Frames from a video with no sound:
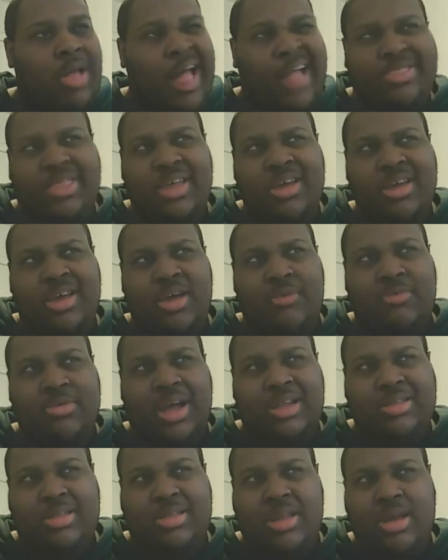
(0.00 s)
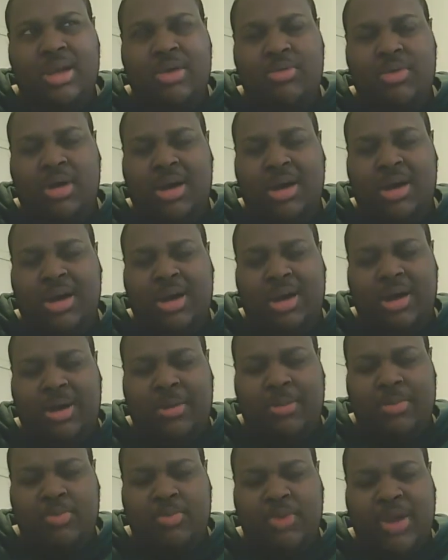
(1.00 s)
I think
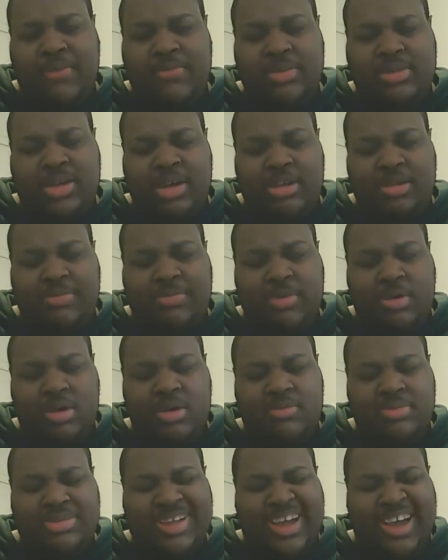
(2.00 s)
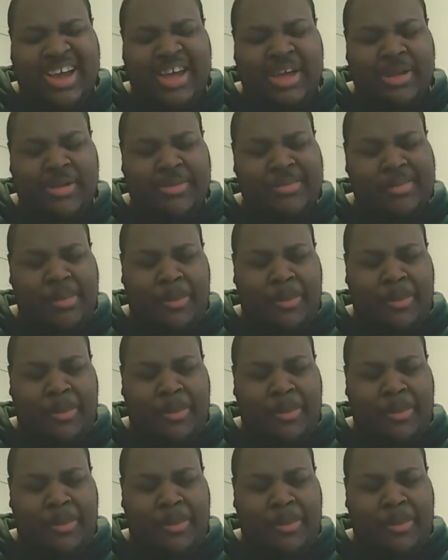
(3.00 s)
Ravens had the ball. It was like